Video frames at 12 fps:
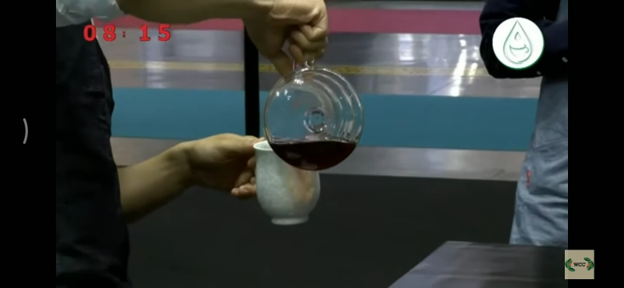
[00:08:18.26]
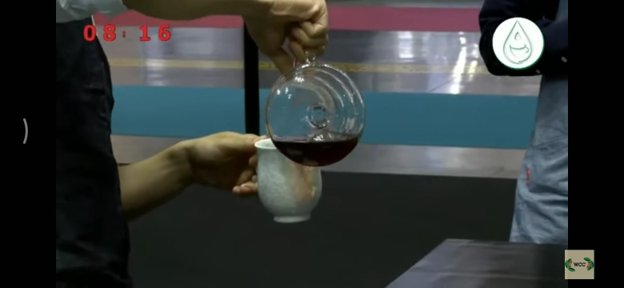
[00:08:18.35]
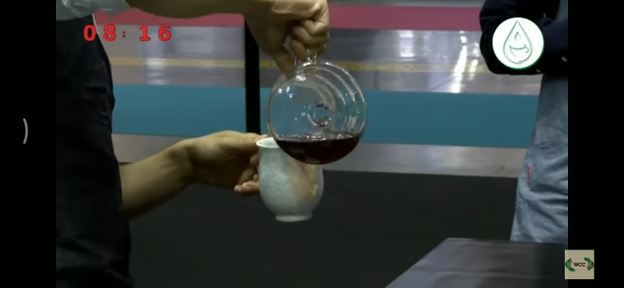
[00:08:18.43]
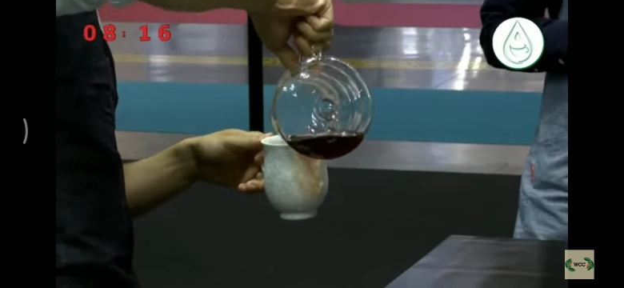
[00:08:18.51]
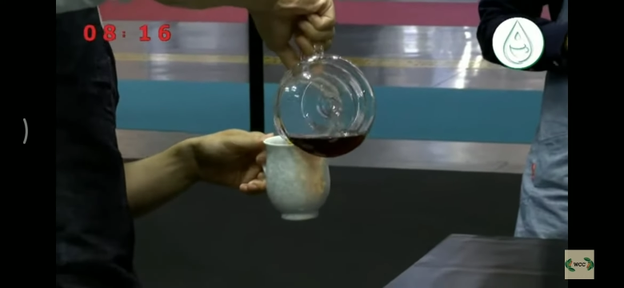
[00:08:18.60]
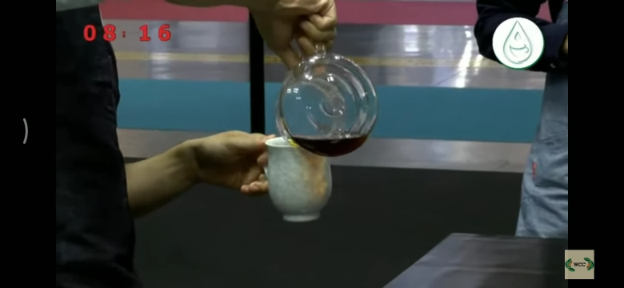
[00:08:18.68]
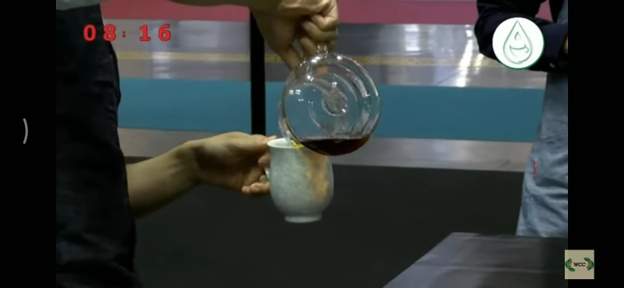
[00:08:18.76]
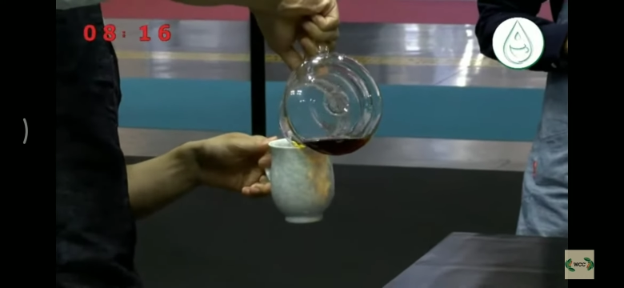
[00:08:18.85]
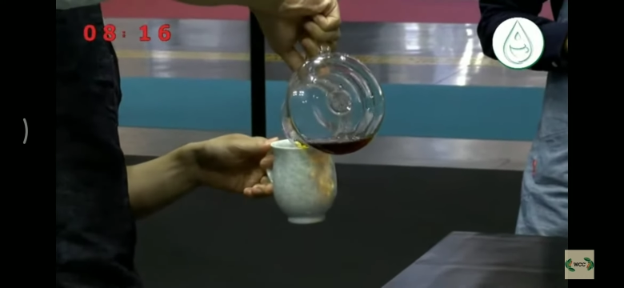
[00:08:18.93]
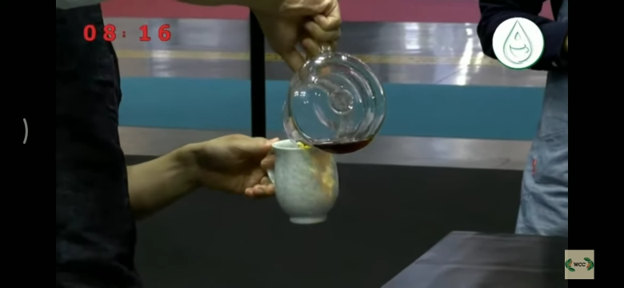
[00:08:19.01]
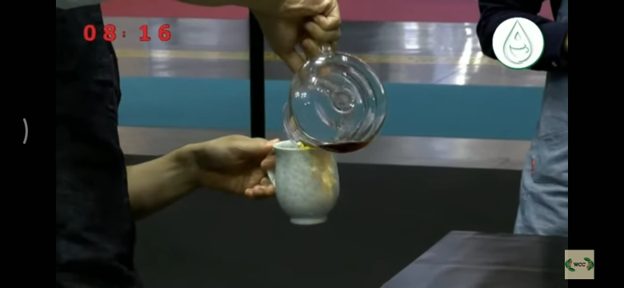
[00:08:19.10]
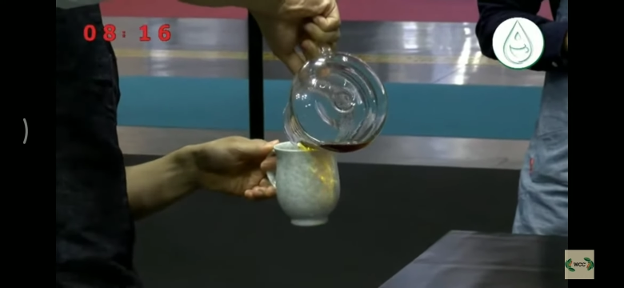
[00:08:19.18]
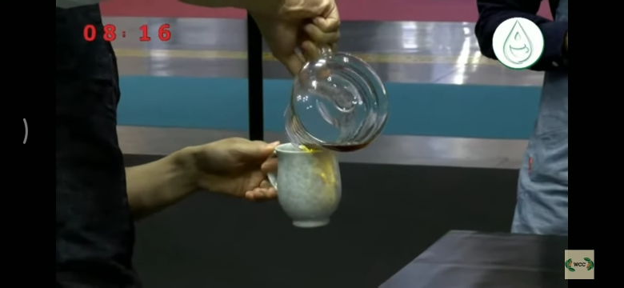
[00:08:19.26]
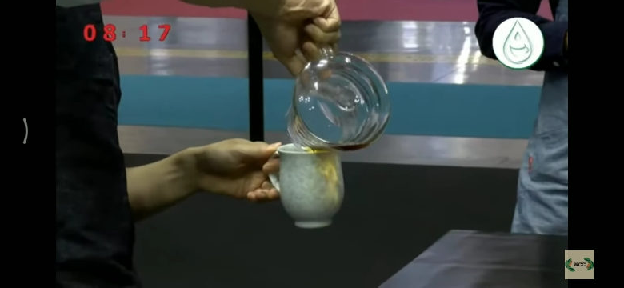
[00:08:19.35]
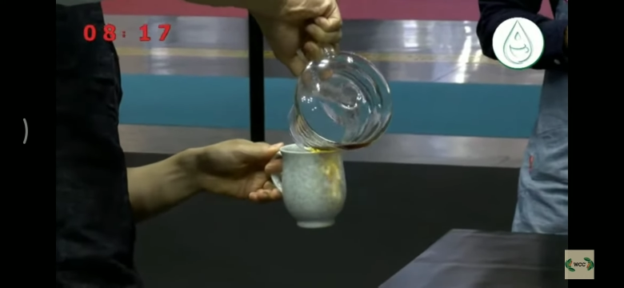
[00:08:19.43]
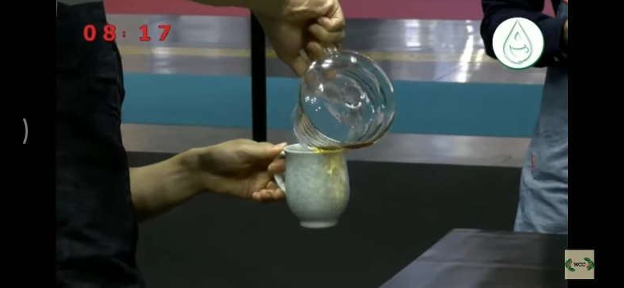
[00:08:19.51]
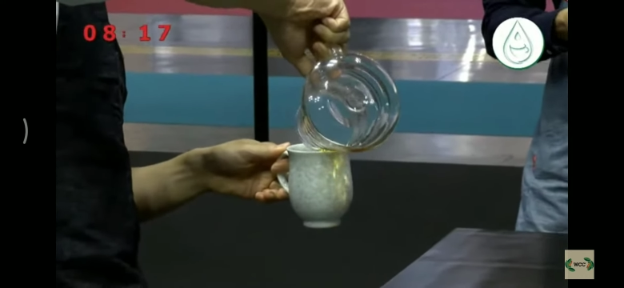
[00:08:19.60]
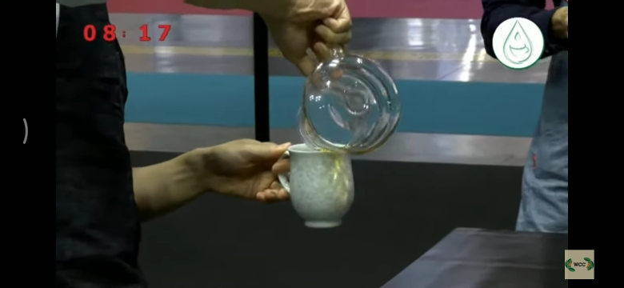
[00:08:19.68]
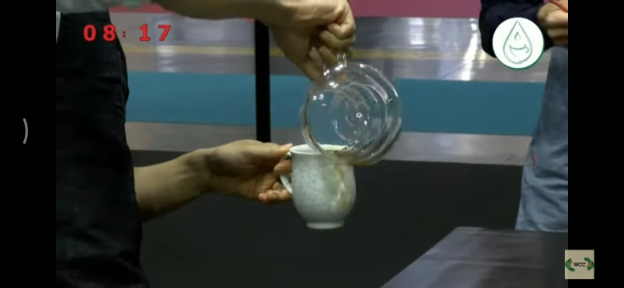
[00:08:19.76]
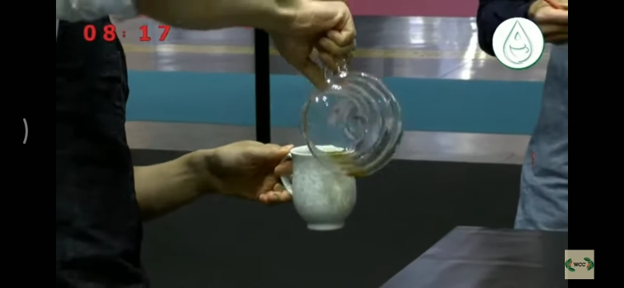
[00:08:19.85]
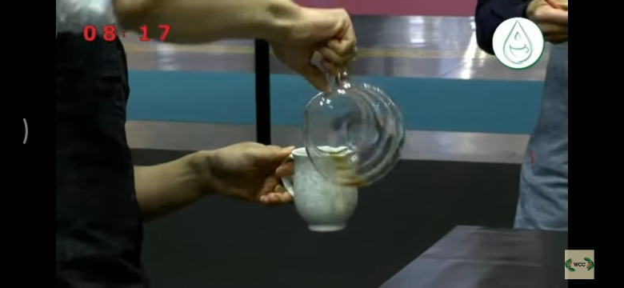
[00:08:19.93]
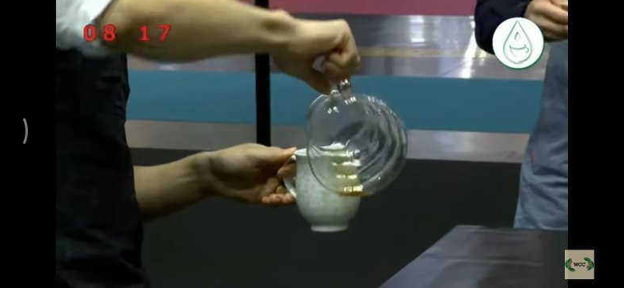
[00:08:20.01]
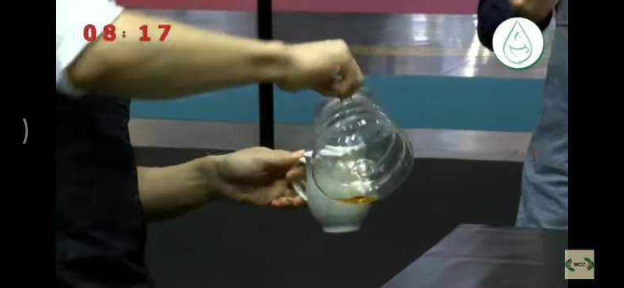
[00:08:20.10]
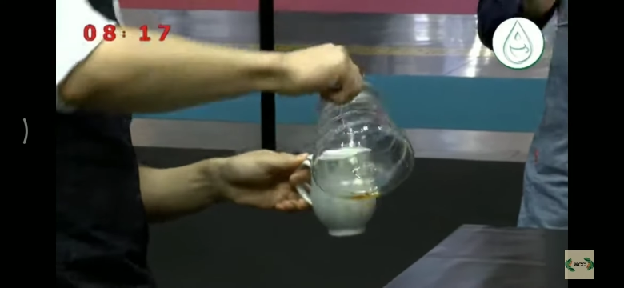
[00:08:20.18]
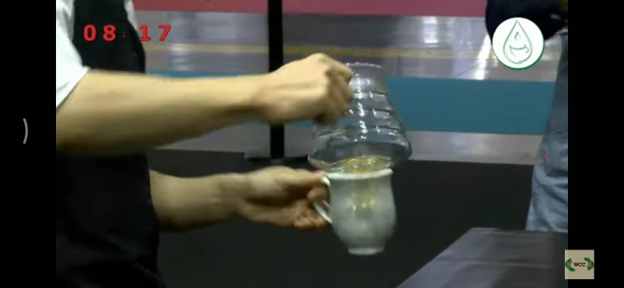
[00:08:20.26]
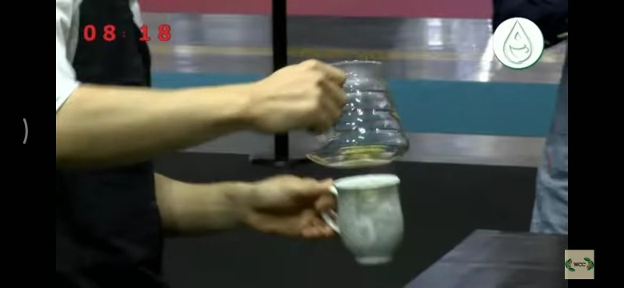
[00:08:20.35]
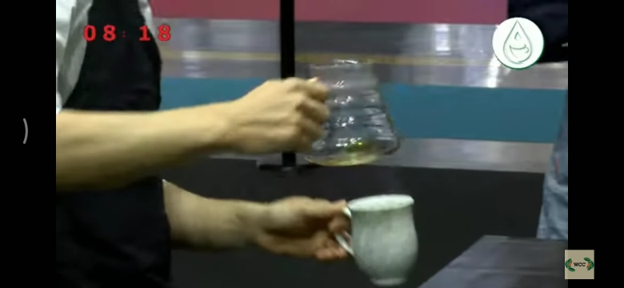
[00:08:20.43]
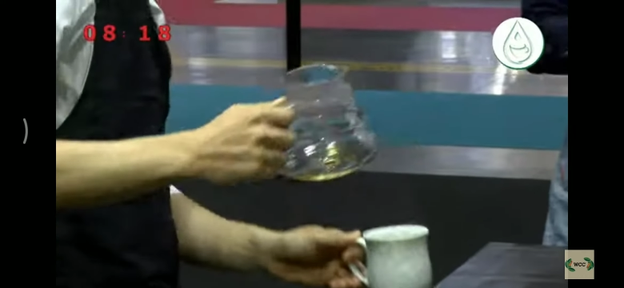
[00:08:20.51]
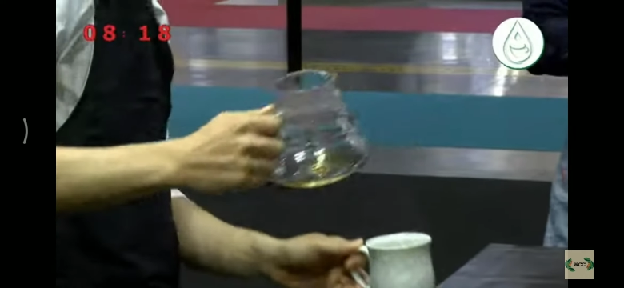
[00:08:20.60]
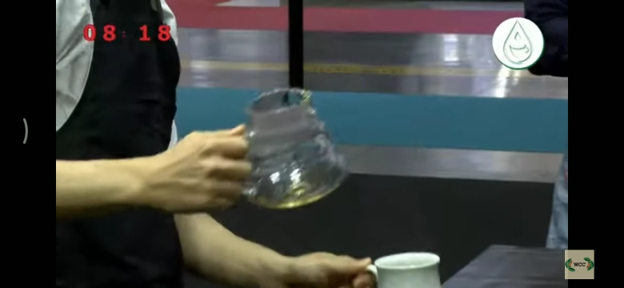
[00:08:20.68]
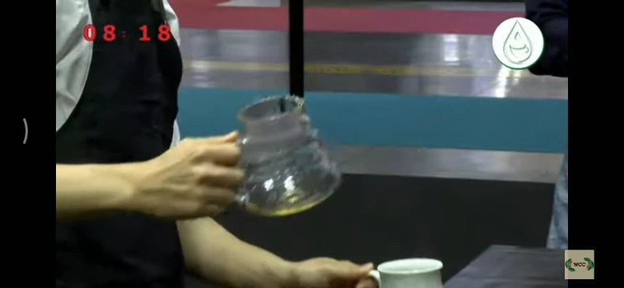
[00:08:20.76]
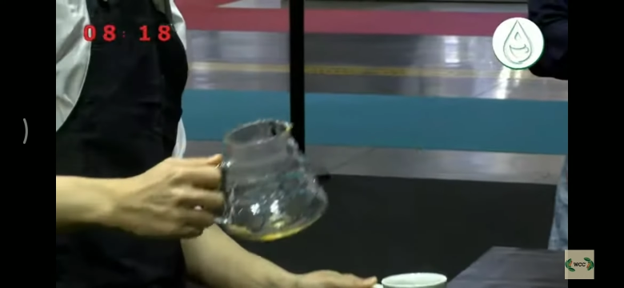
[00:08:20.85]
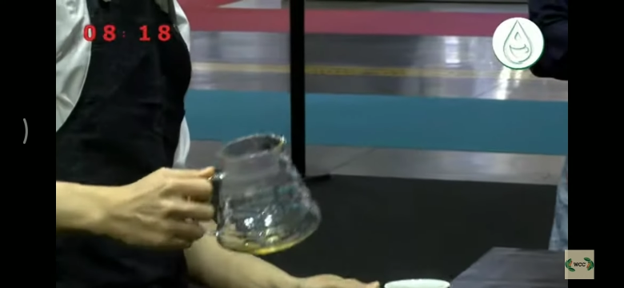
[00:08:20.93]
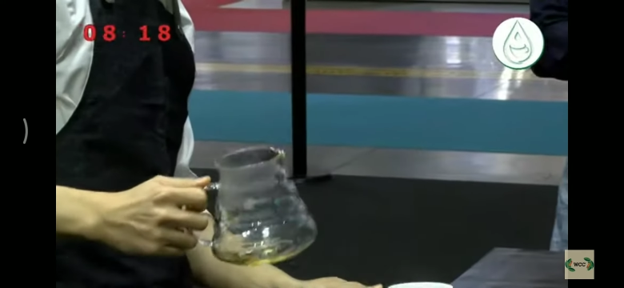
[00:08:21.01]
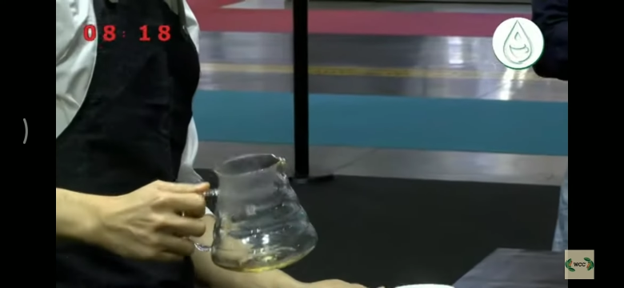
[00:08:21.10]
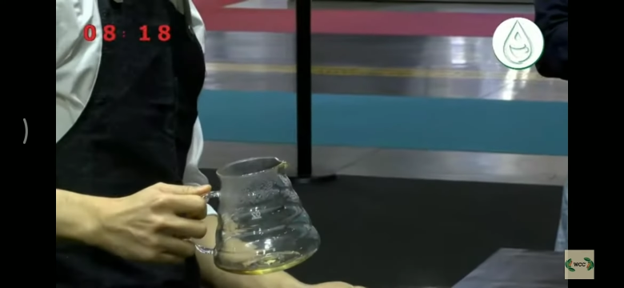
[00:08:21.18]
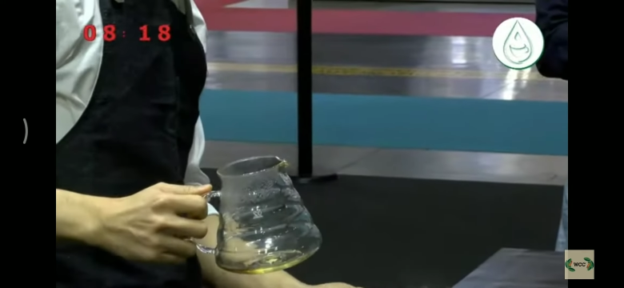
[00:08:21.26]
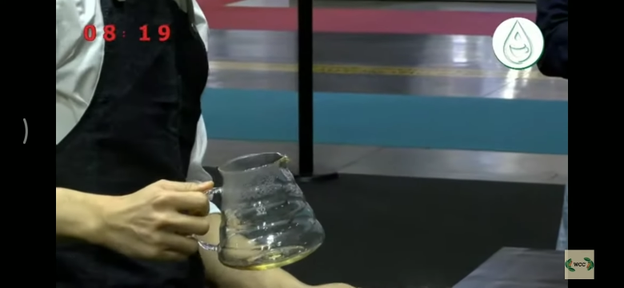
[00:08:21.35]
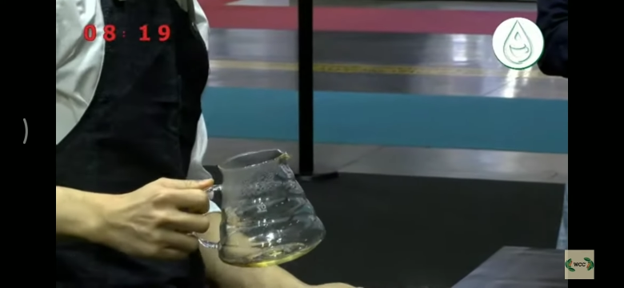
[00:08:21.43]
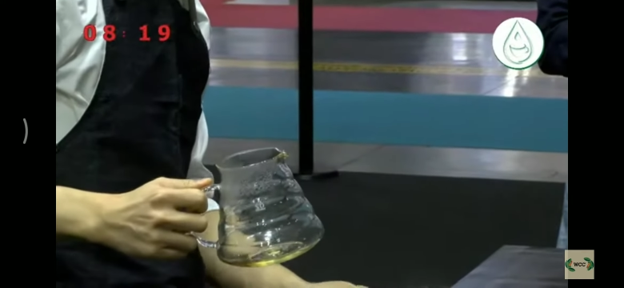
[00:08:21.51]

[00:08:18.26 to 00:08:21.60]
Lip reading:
(no speaker visible)